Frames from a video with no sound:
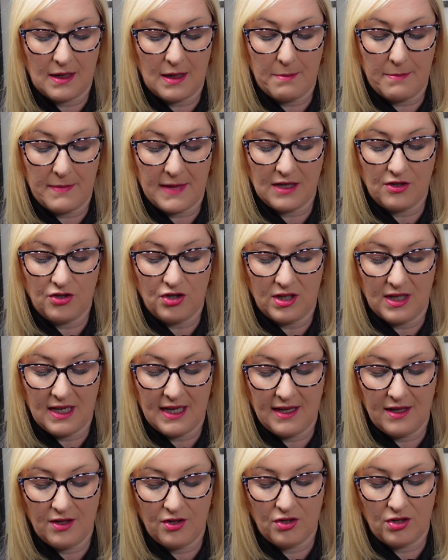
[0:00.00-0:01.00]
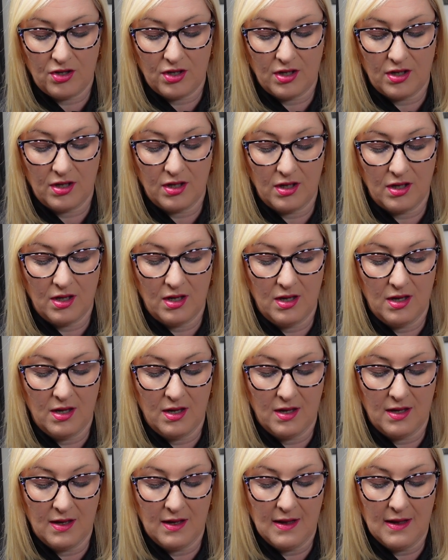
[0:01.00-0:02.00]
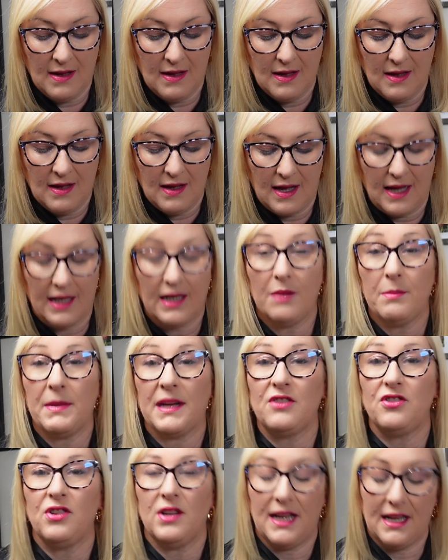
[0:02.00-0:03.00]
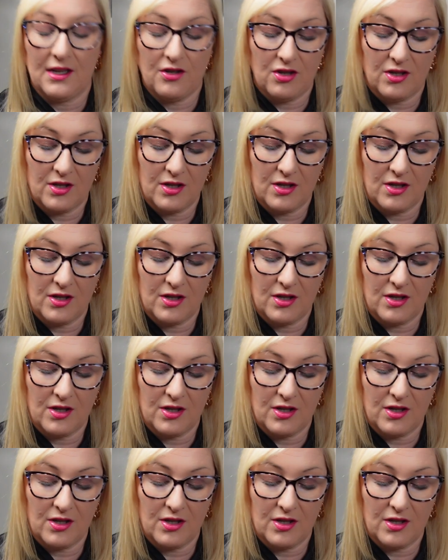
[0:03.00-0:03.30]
Imagination, and Imagination.